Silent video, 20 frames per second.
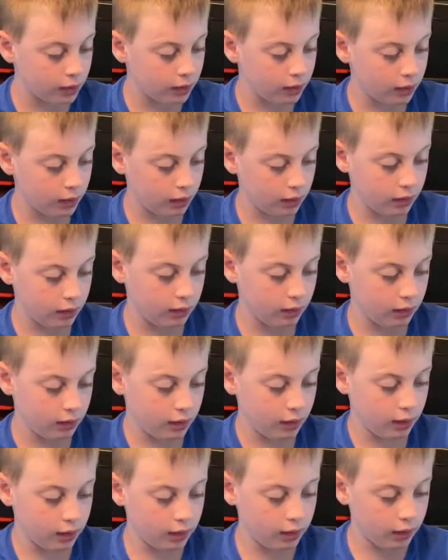And
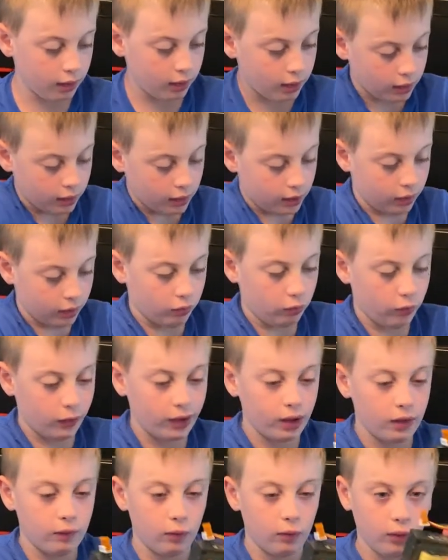this is a
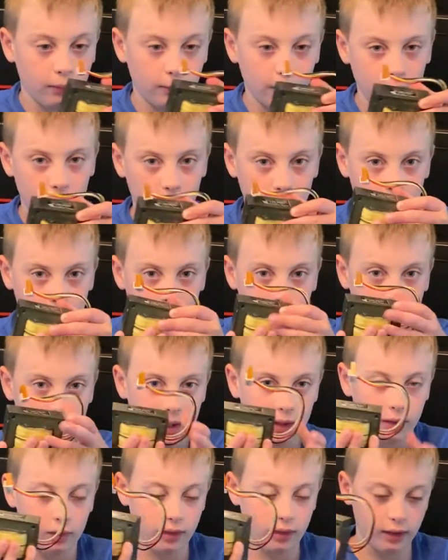transformer. I'm going to be
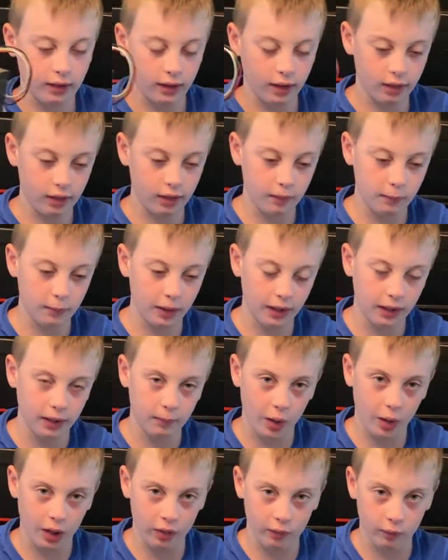using this in my
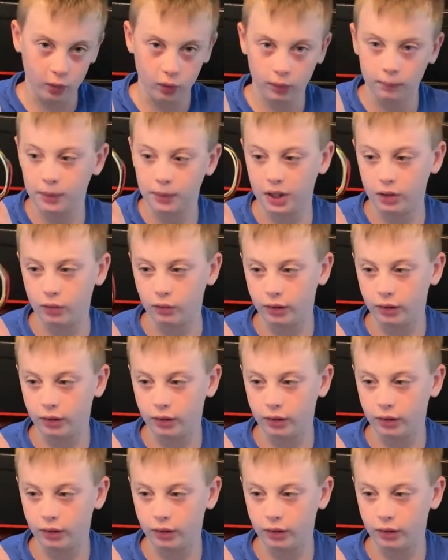MS4 panel